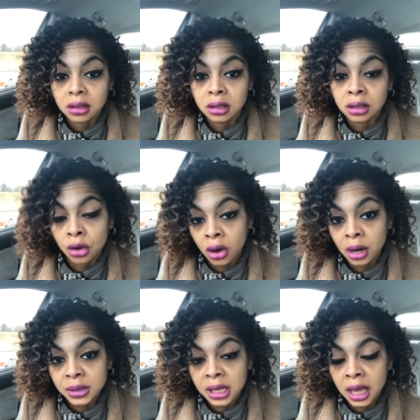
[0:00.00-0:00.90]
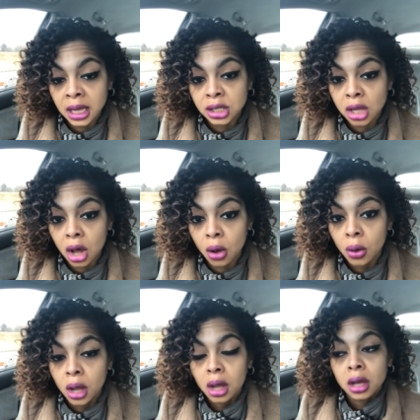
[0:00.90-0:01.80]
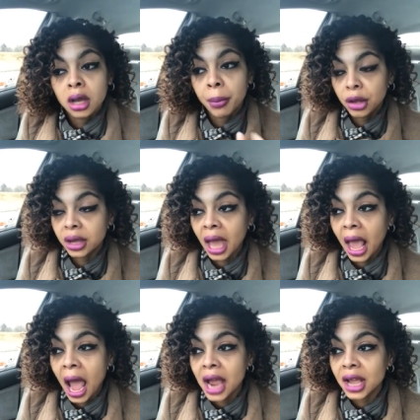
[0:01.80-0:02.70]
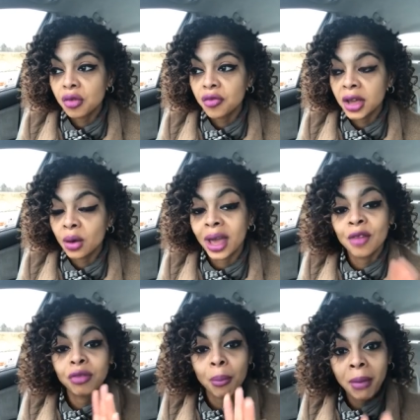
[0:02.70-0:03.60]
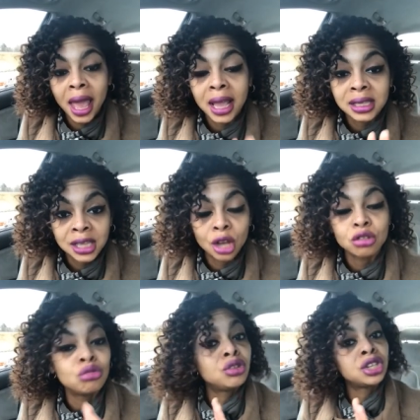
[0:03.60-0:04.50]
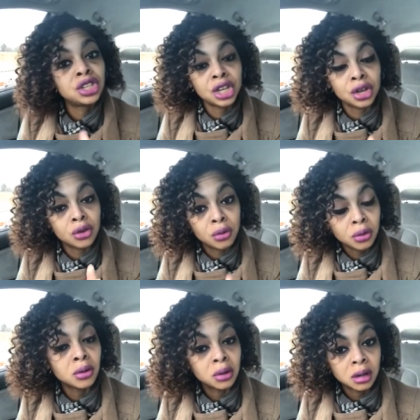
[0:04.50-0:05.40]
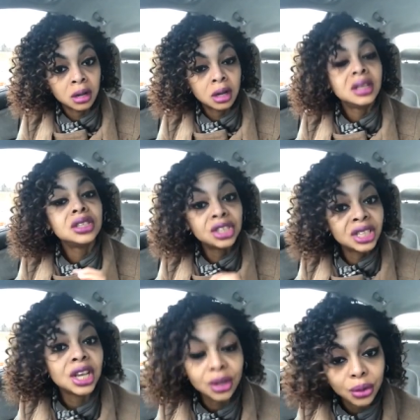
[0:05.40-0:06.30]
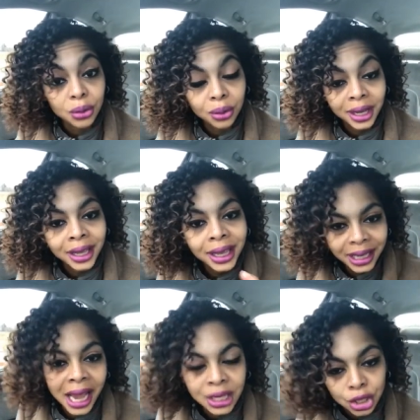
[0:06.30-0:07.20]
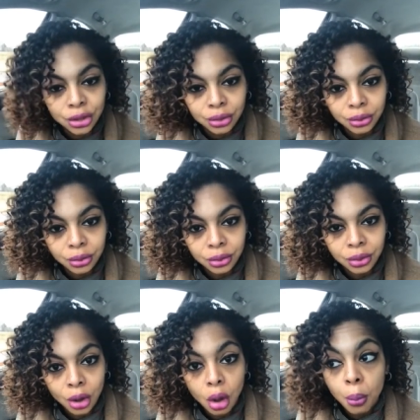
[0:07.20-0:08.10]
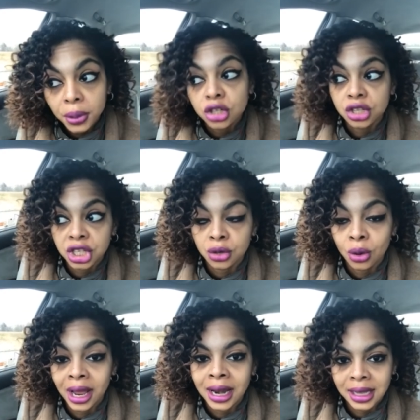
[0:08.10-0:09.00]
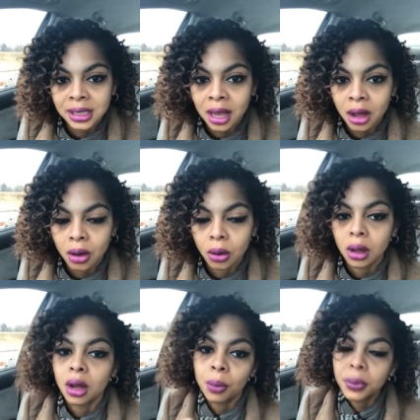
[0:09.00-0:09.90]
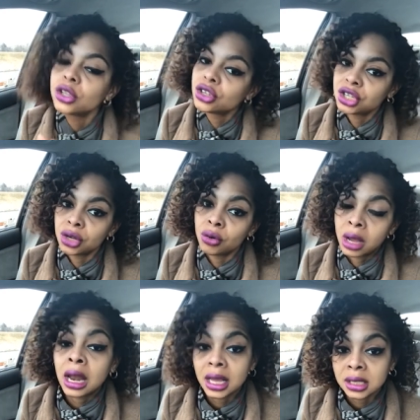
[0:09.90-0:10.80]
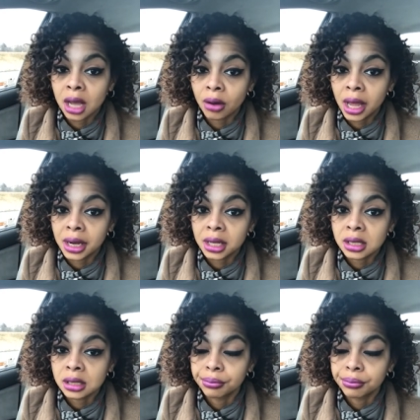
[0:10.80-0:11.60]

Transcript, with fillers: You know what I'm saying? So Communicate how you feel. If the man tells you to chill, chill. He got you. Put your shit on and let's go. Put your shit on and let's go, ladies.